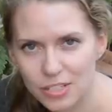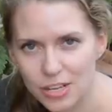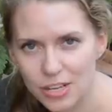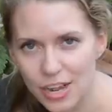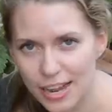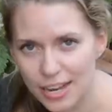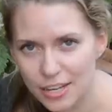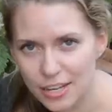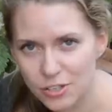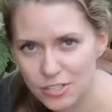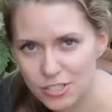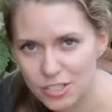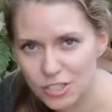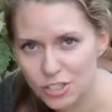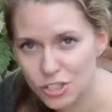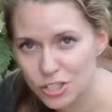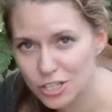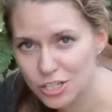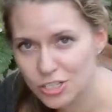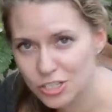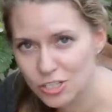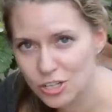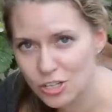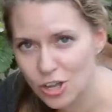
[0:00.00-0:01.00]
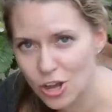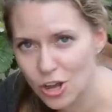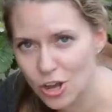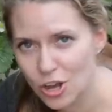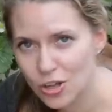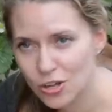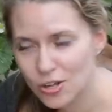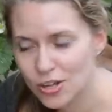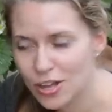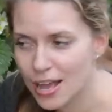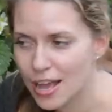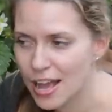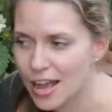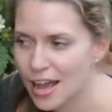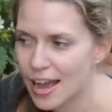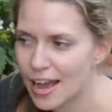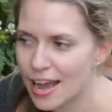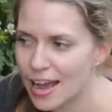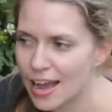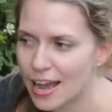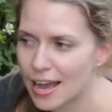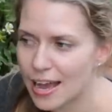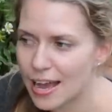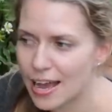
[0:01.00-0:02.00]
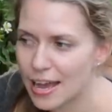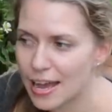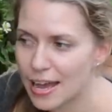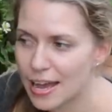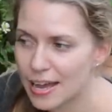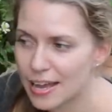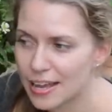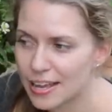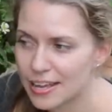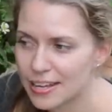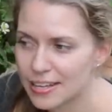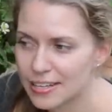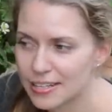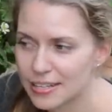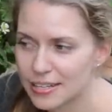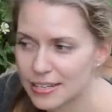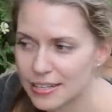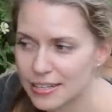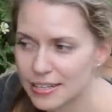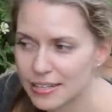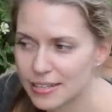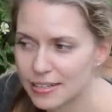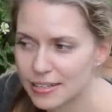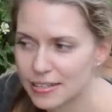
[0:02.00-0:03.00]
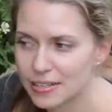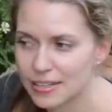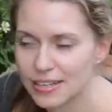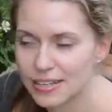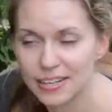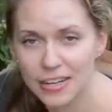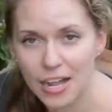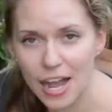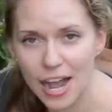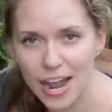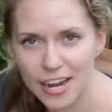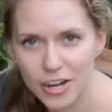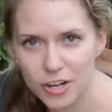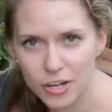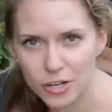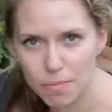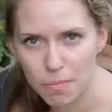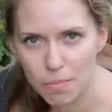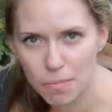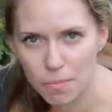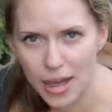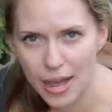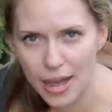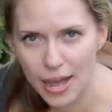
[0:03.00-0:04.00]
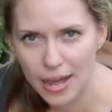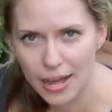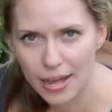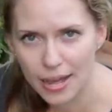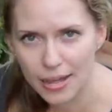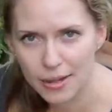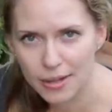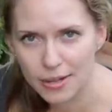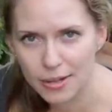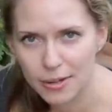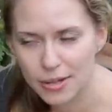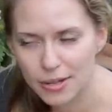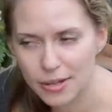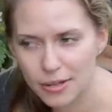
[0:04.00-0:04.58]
I use a jigsaw, uh, a, an iron uh,